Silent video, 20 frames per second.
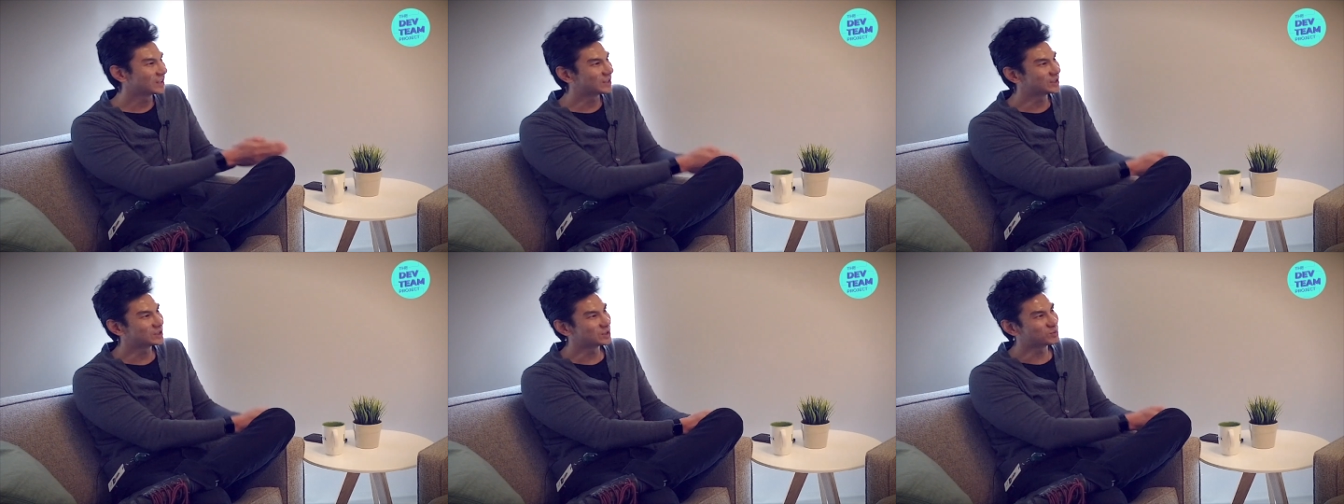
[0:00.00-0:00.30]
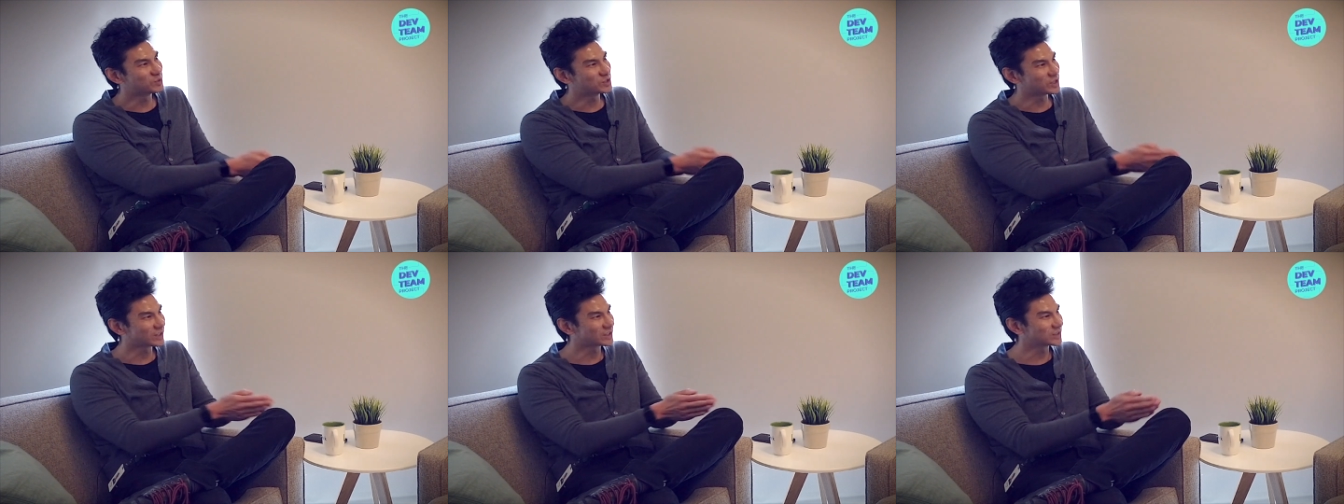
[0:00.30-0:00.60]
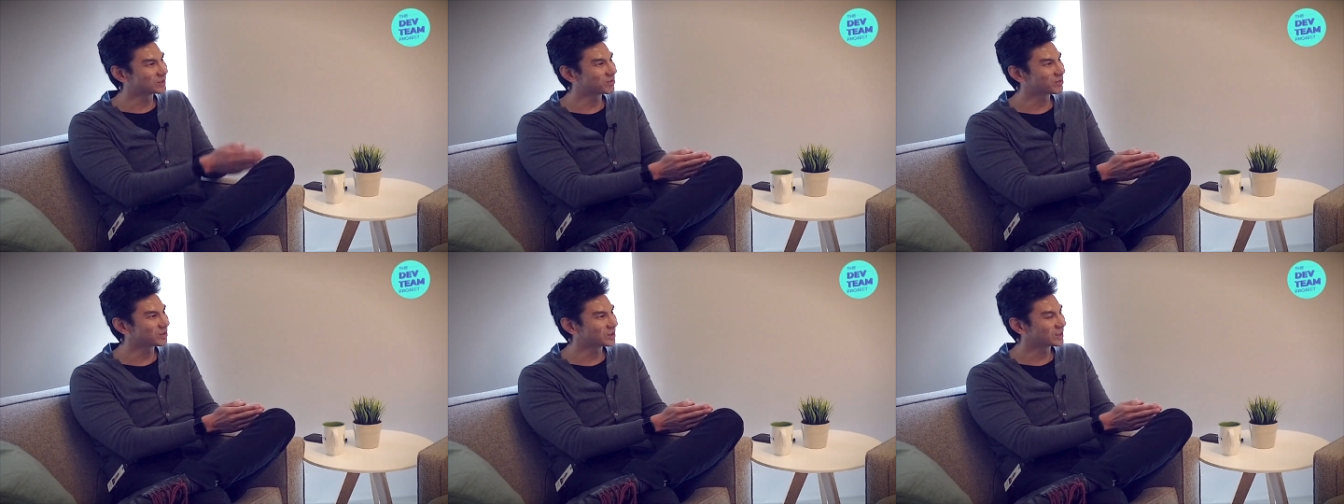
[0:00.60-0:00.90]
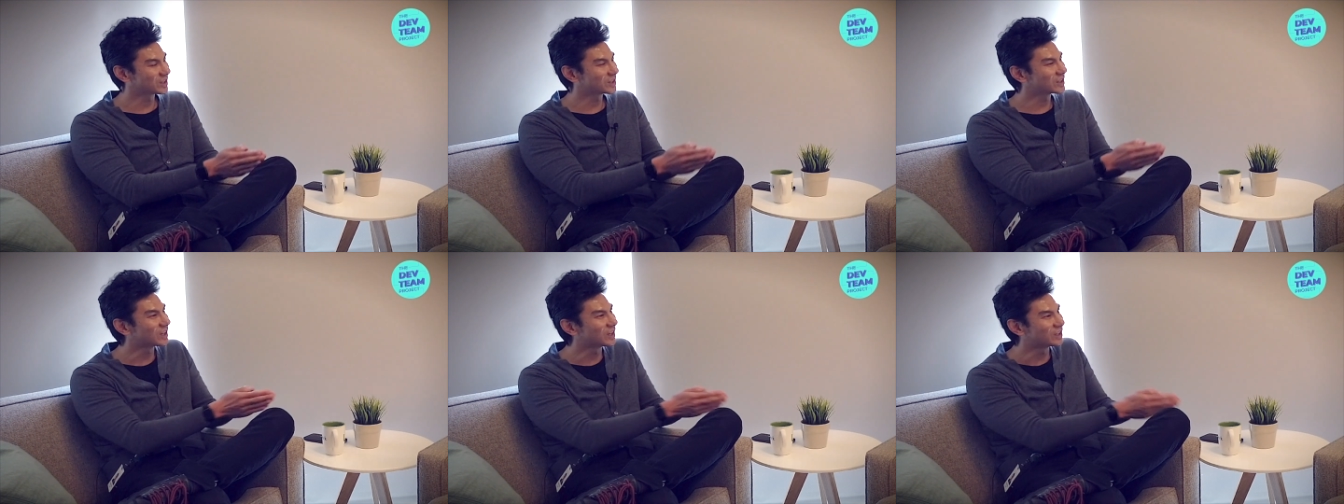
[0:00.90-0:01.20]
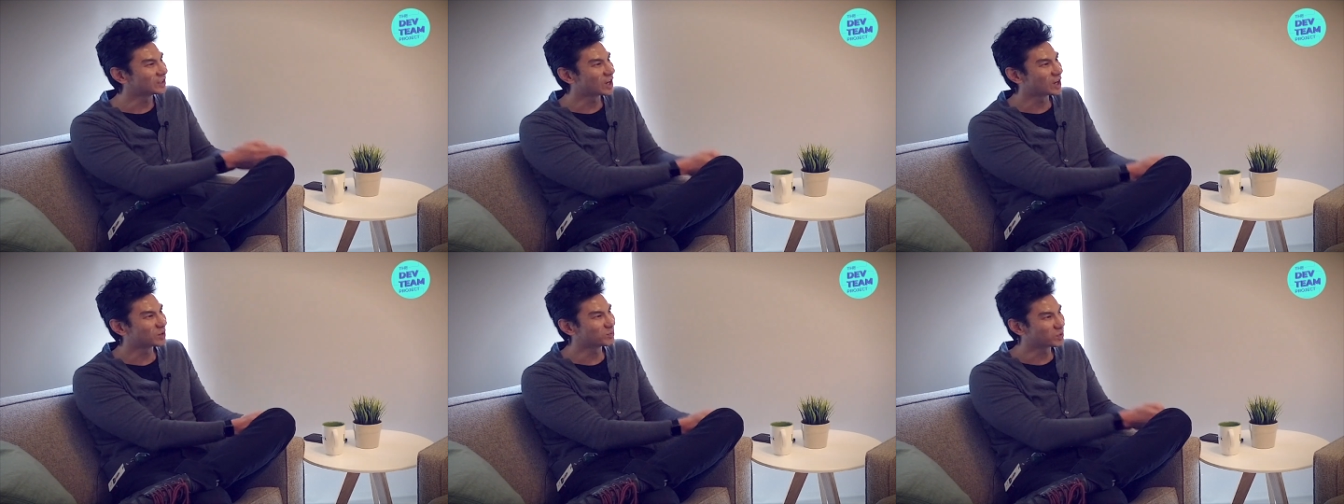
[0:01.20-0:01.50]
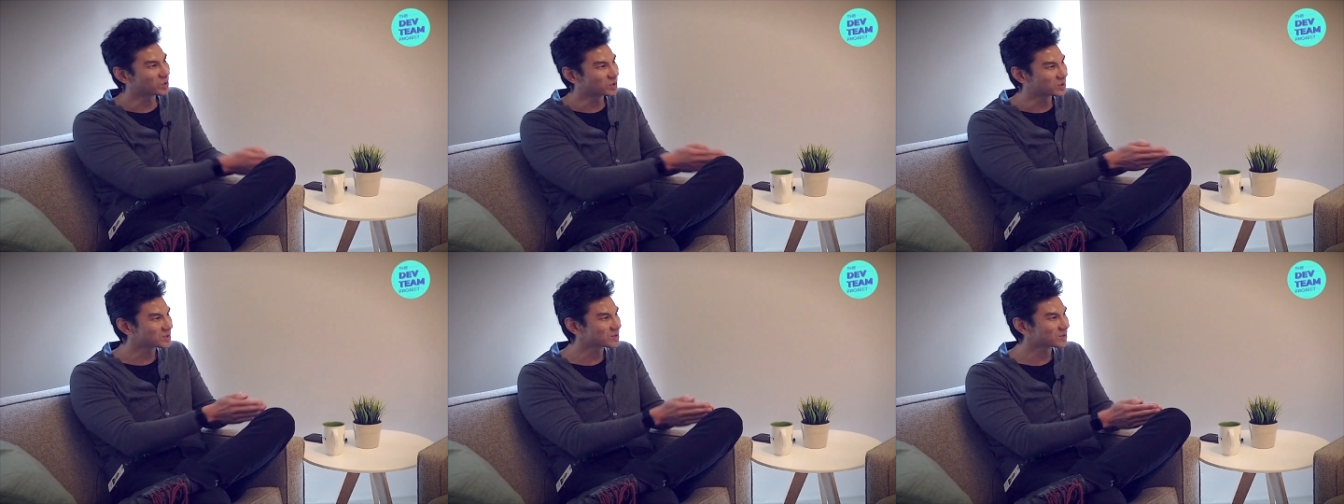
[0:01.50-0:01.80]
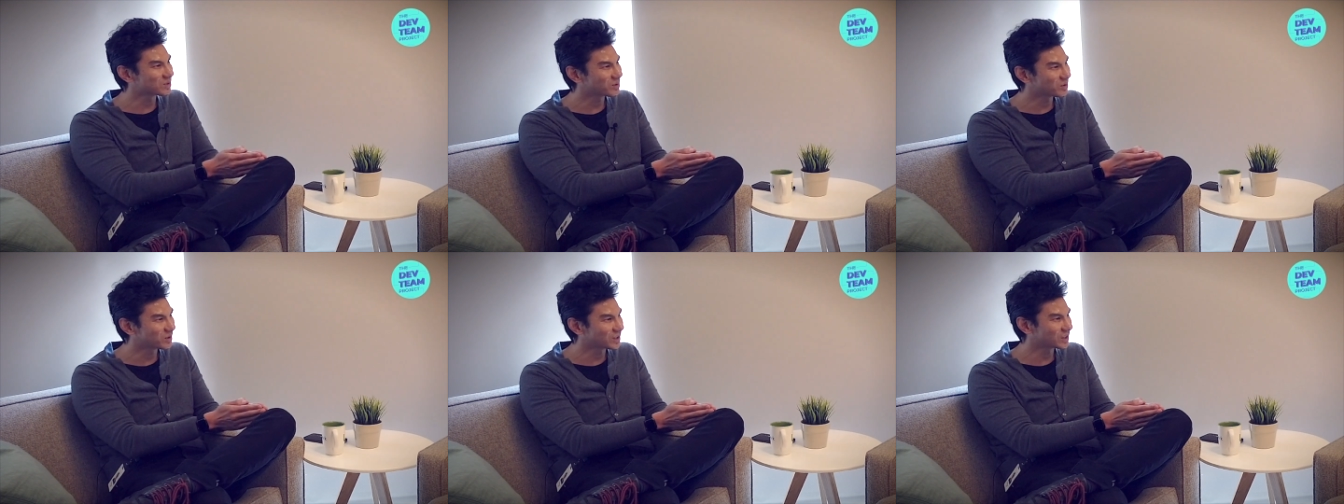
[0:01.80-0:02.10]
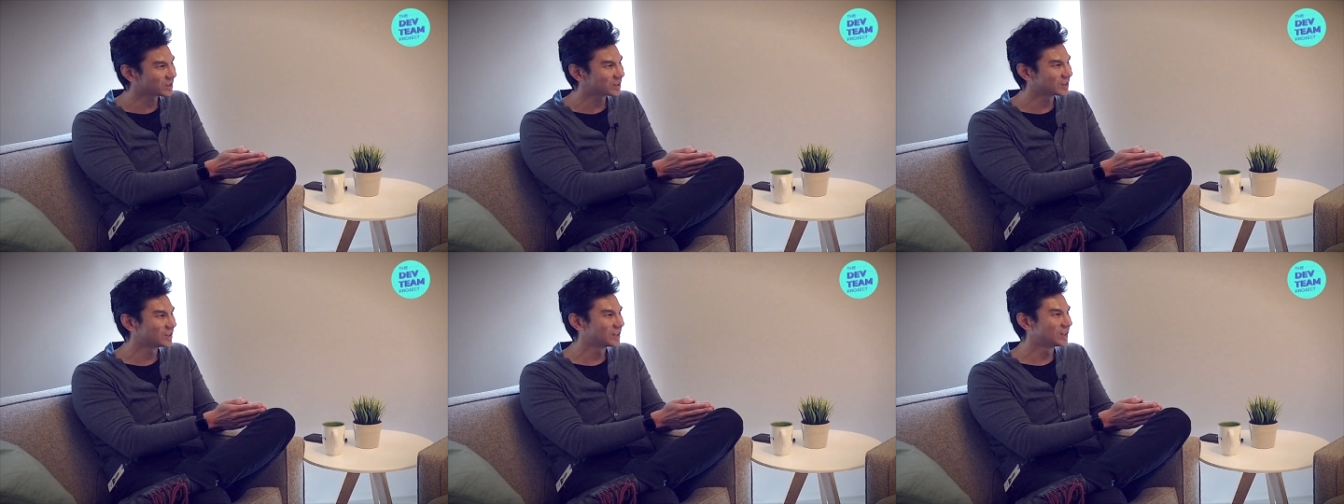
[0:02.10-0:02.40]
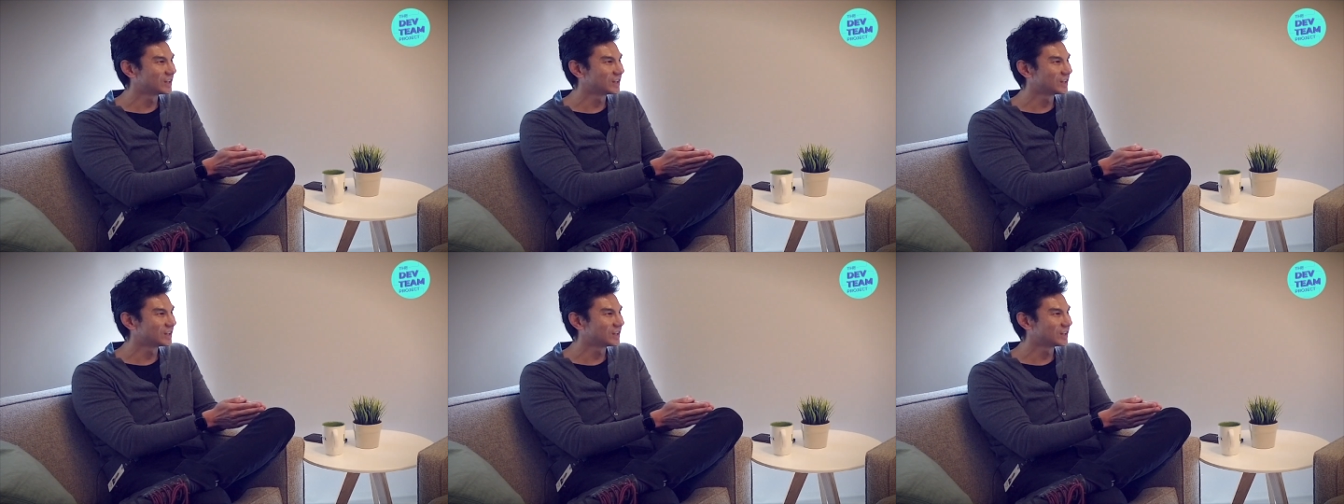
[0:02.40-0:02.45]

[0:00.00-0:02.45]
an objective thing, a non-personal thing.